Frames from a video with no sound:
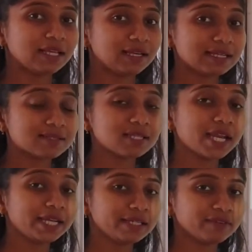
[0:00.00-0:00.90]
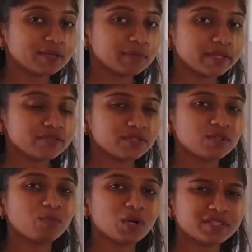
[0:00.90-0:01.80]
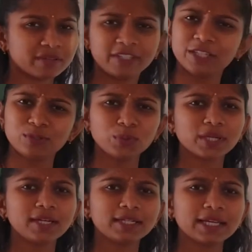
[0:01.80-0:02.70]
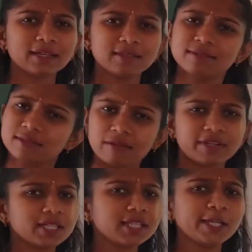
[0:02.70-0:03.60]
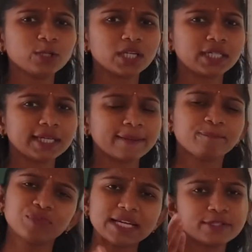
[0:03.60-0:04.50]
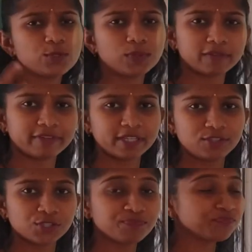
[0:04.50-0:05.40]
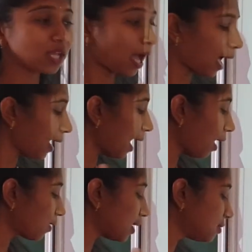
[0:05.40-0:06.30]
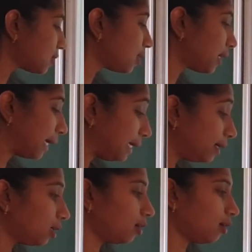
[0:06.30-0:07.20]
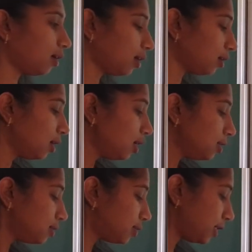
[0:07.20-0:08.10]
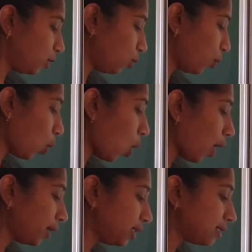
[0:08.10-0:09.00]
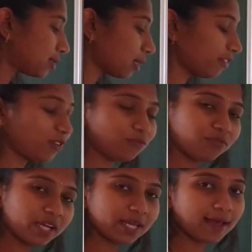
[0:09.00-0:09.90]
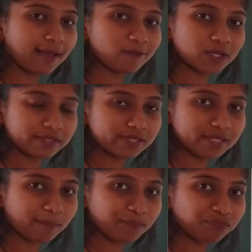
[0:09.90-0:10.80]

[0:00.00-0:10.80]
Less than 81. 0.72 you can take, 73 you can take. That's your wish. I have considered here 0.75 I have considered.